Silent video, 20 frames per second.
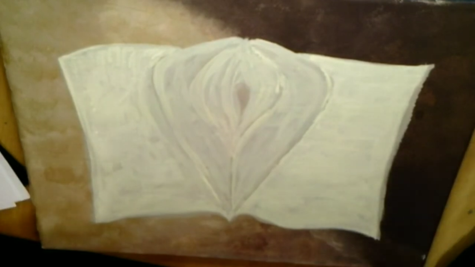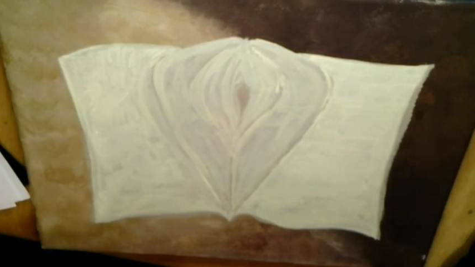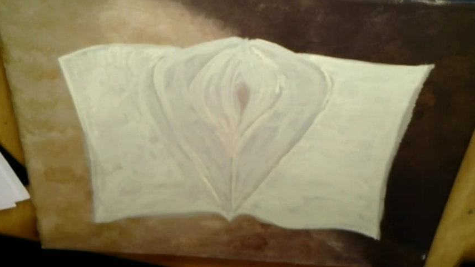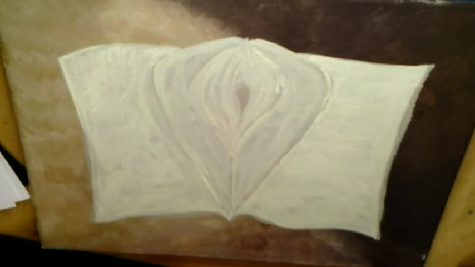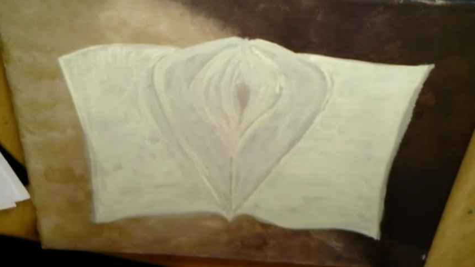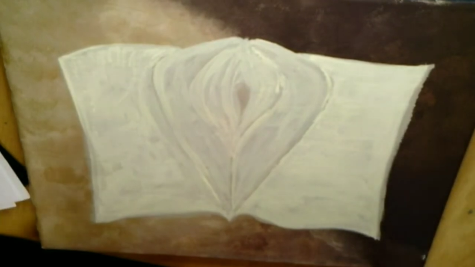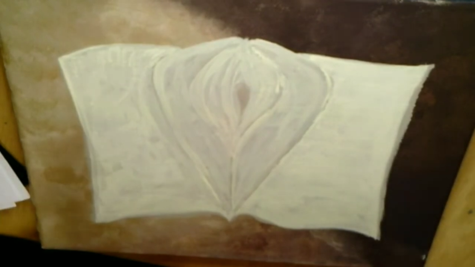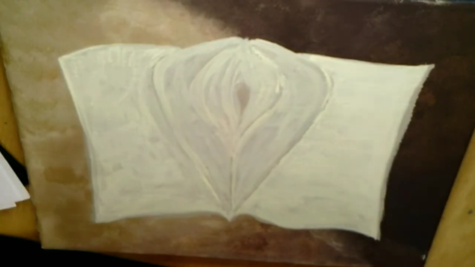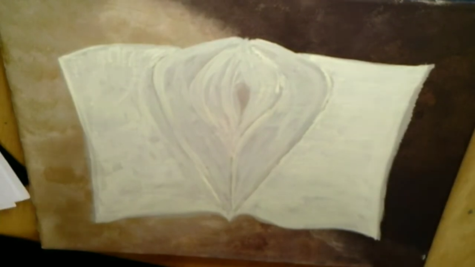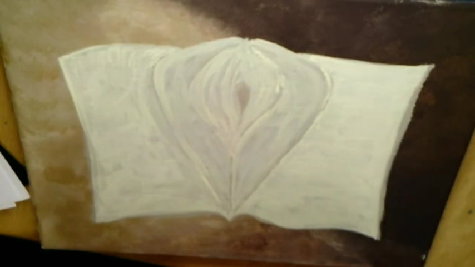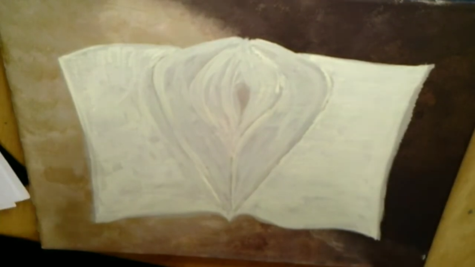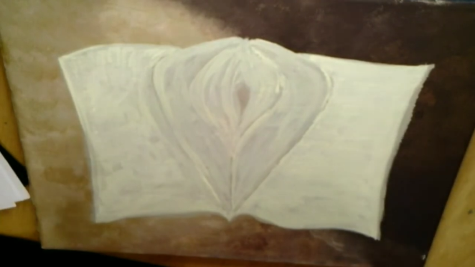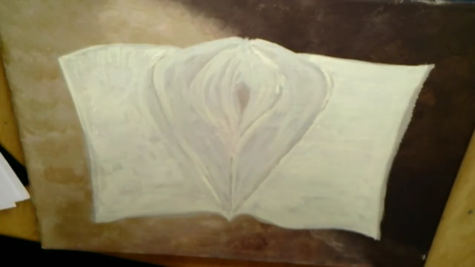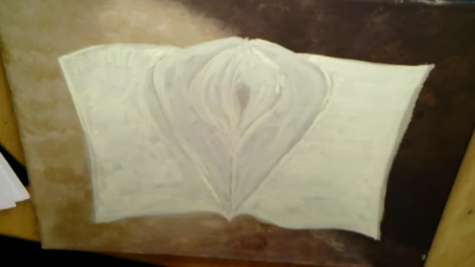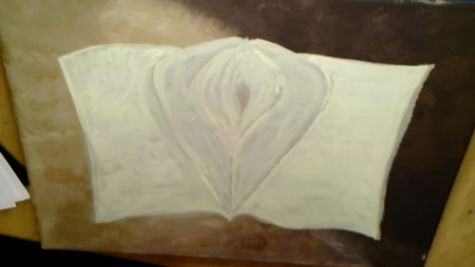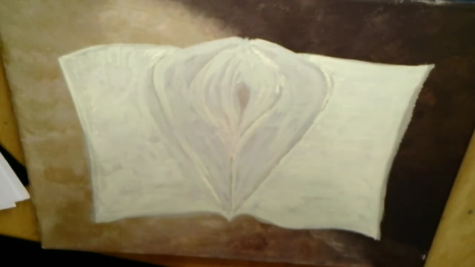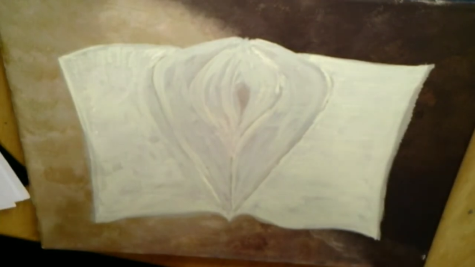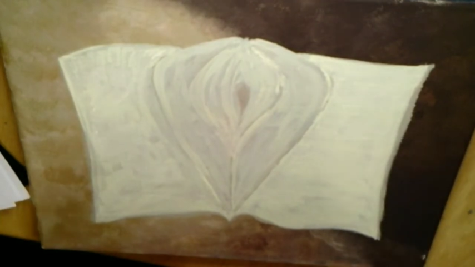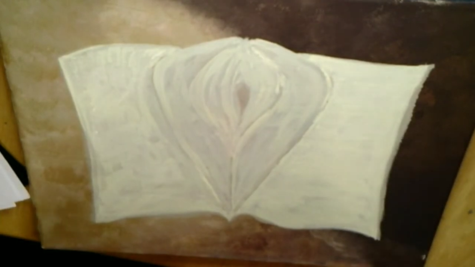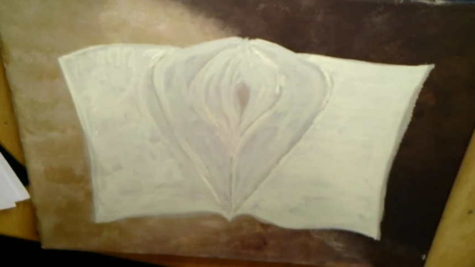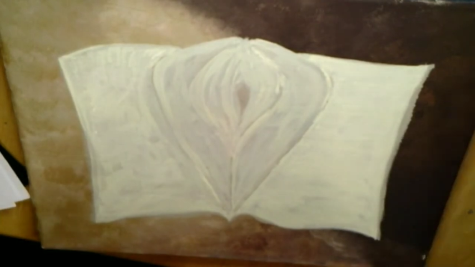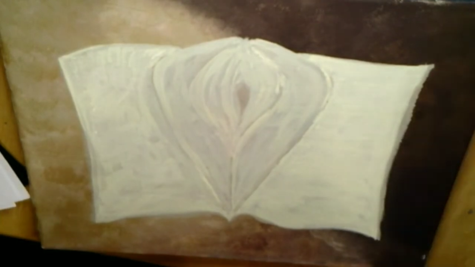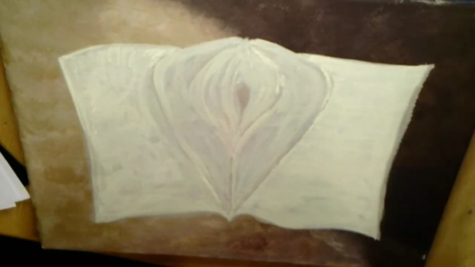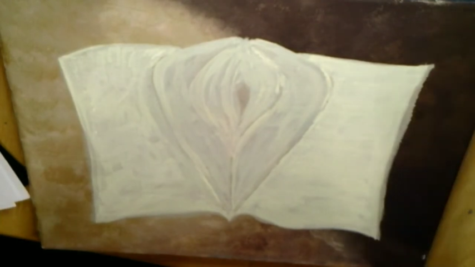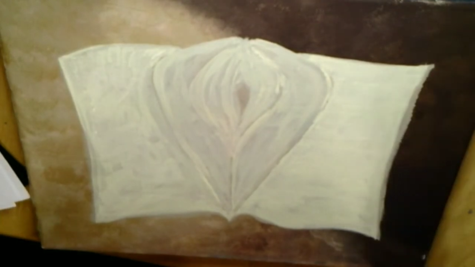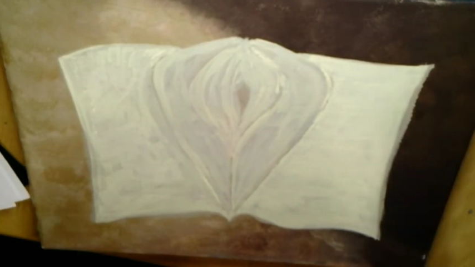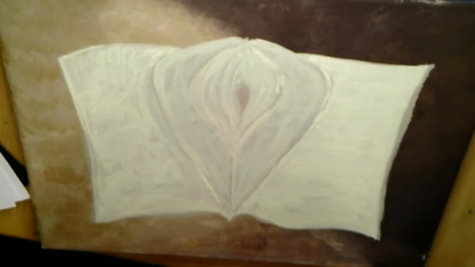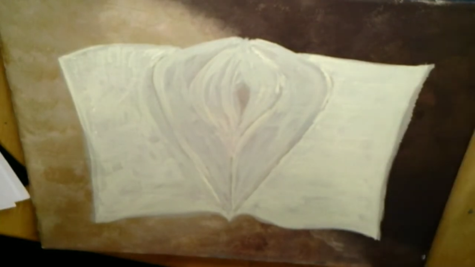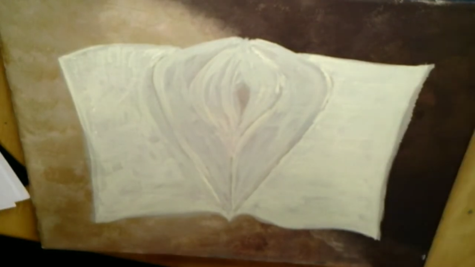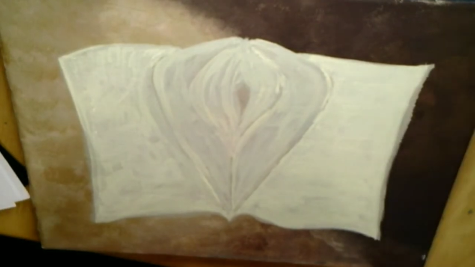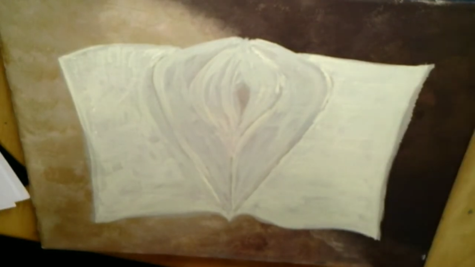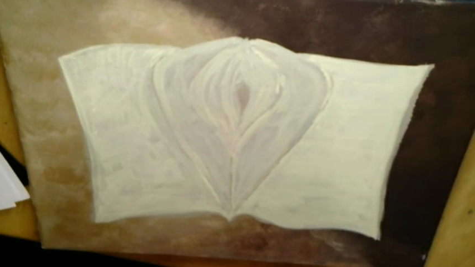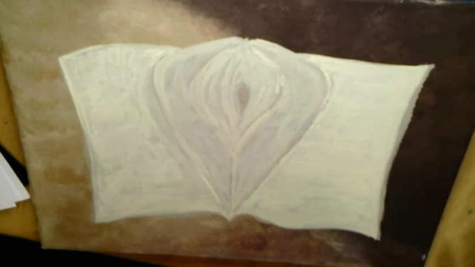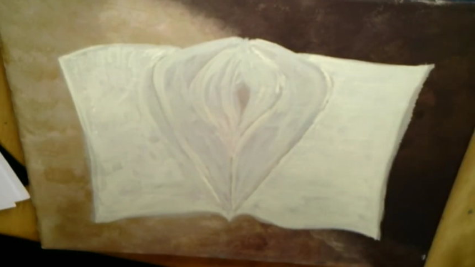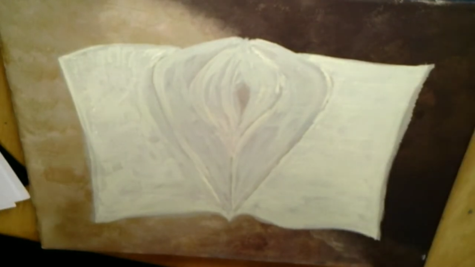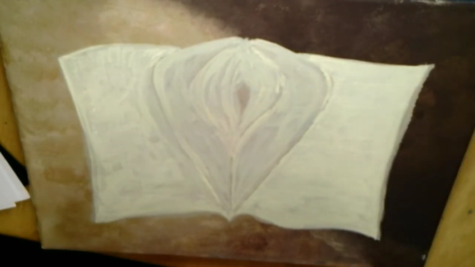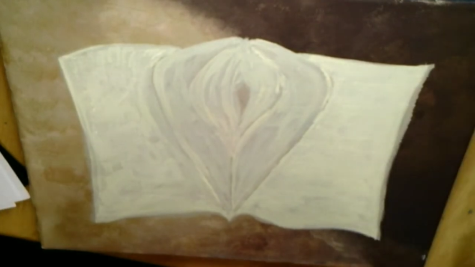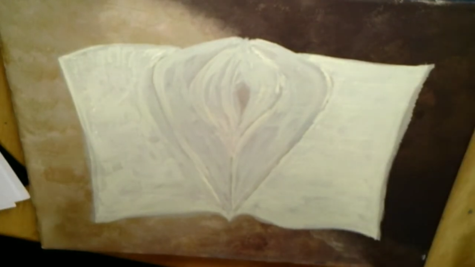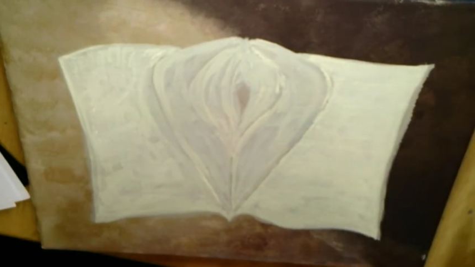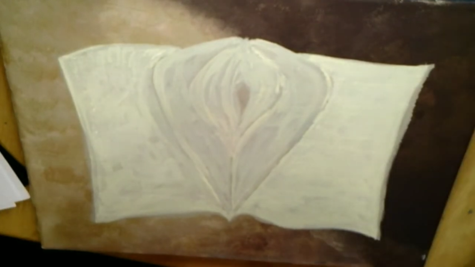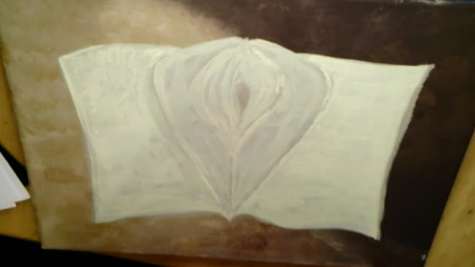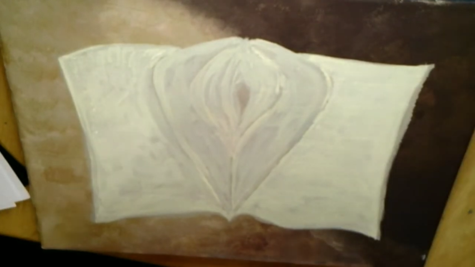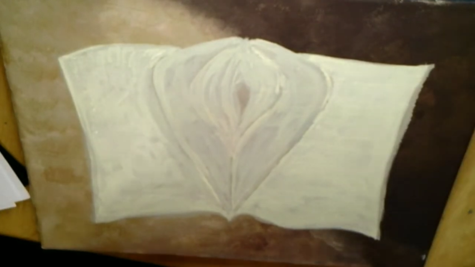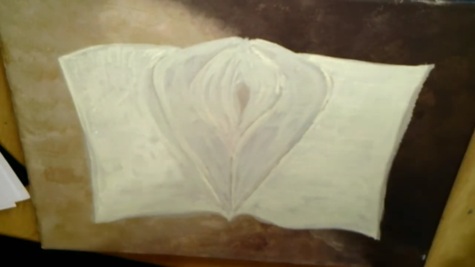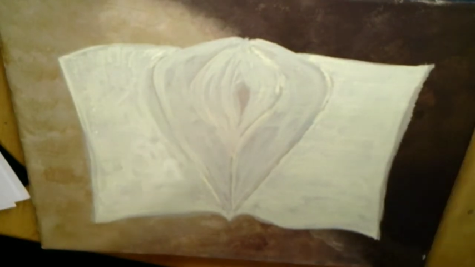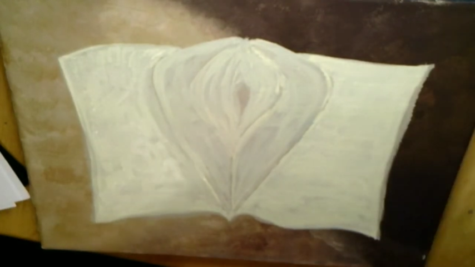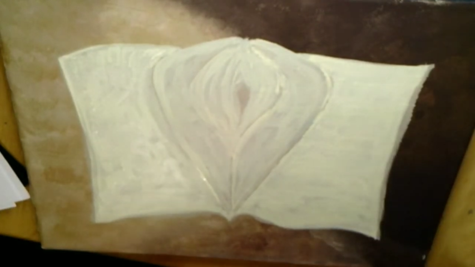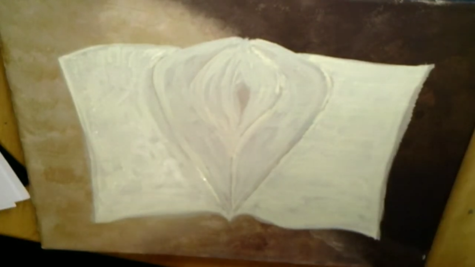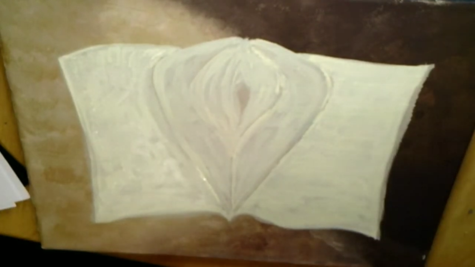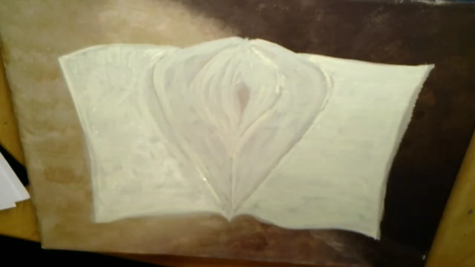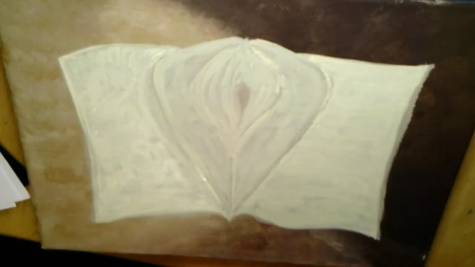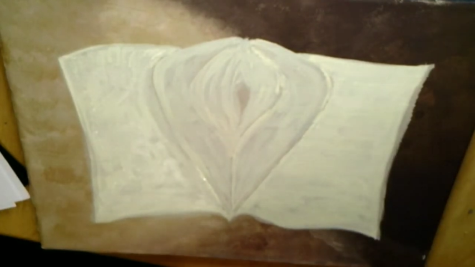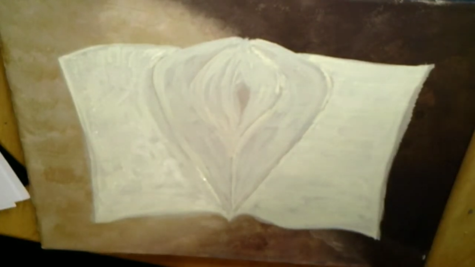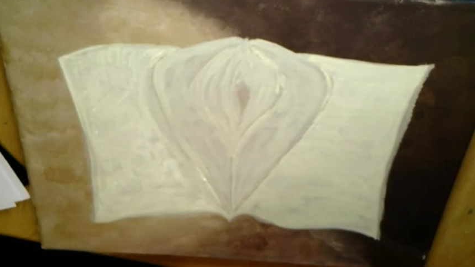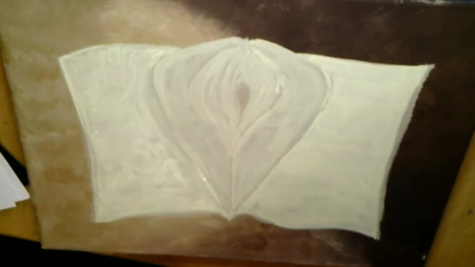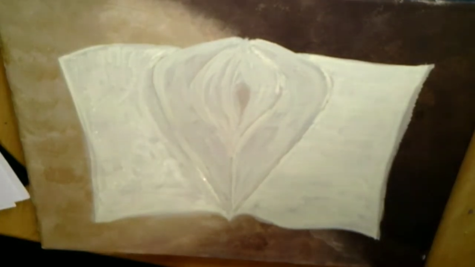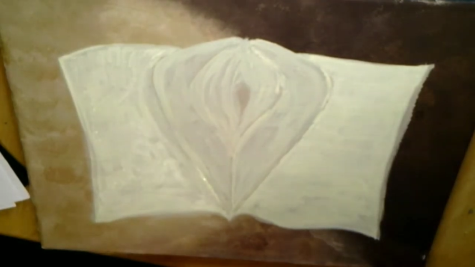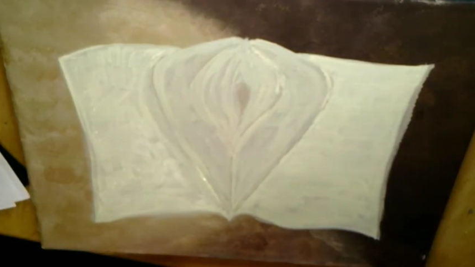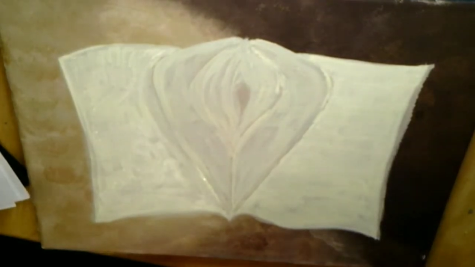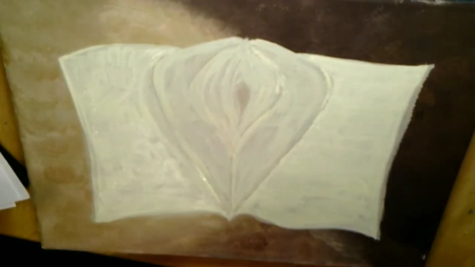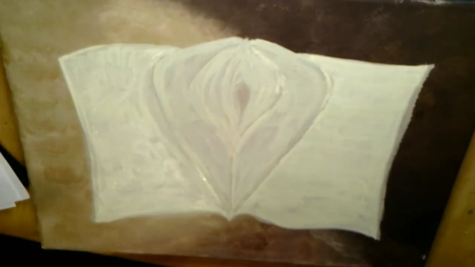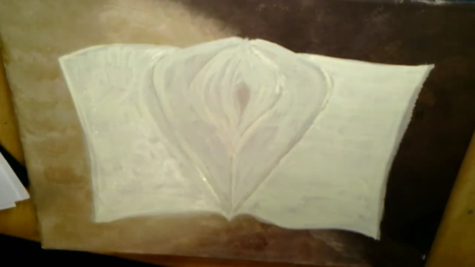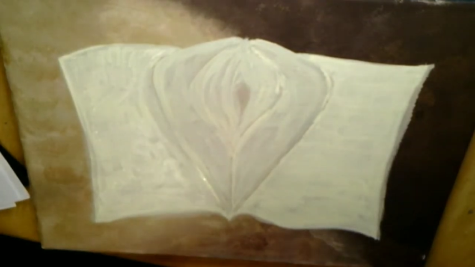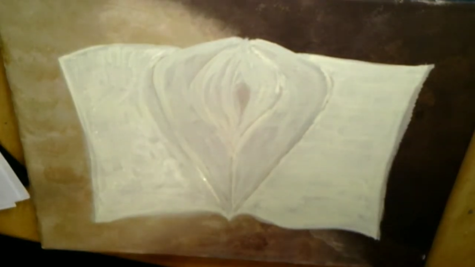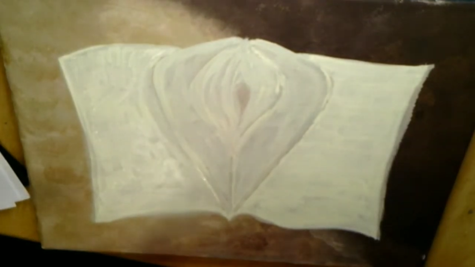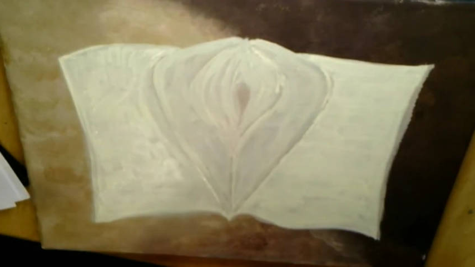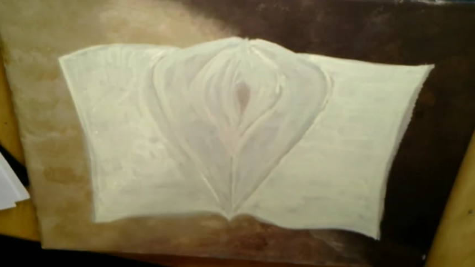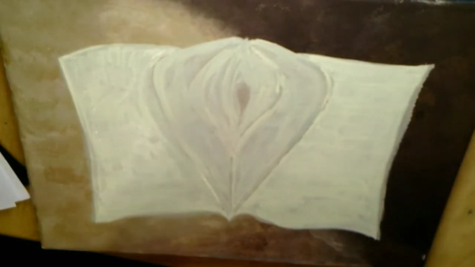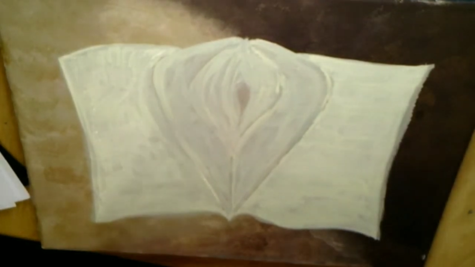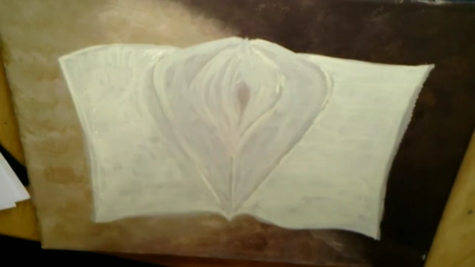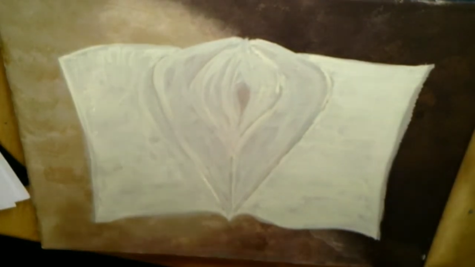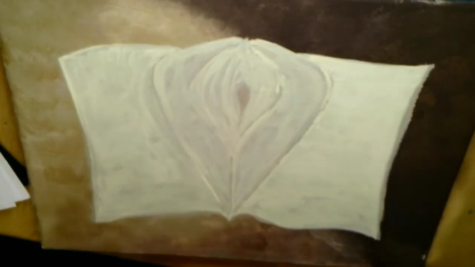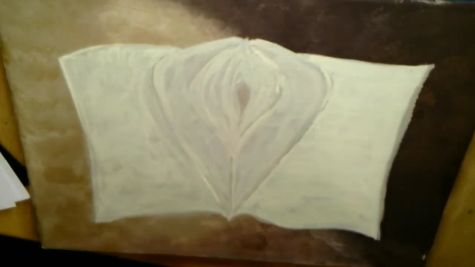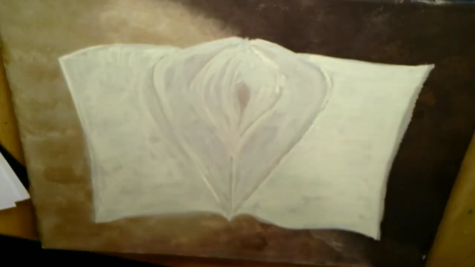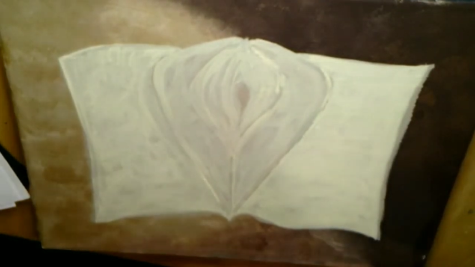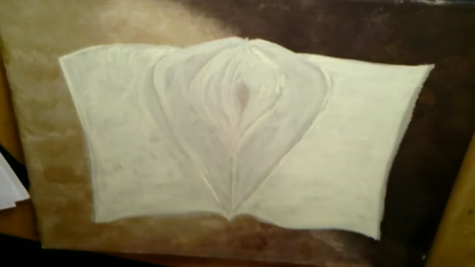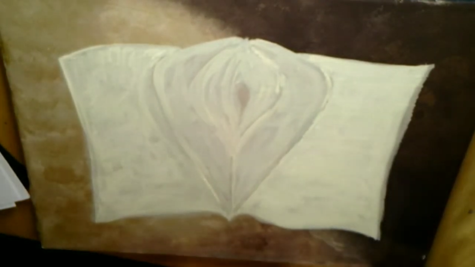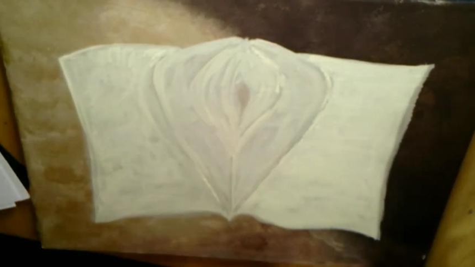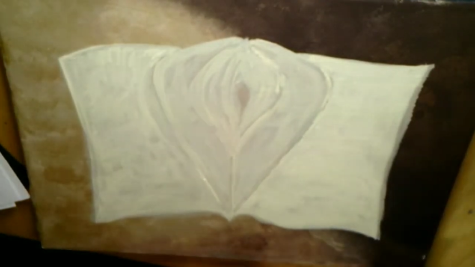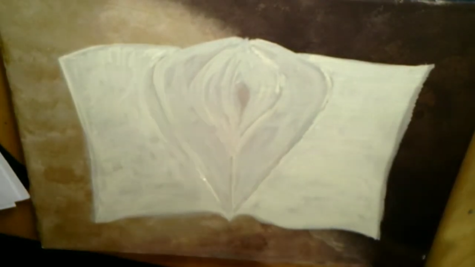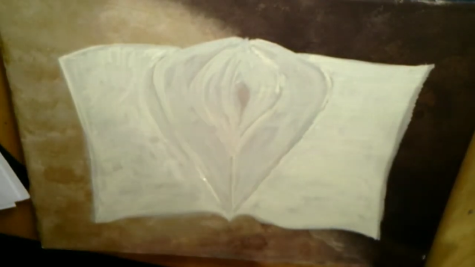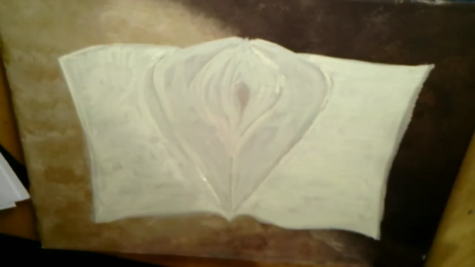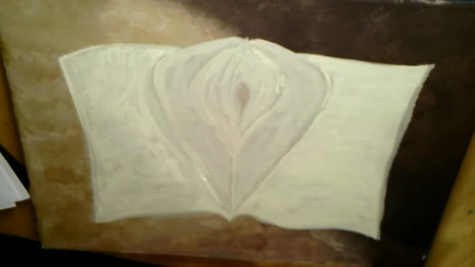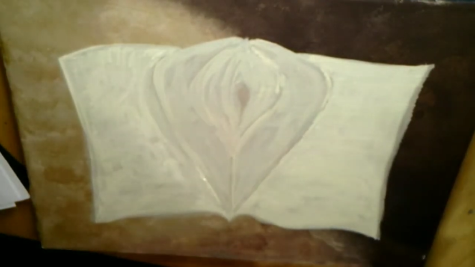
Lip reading: Nobody's mouth can be seen.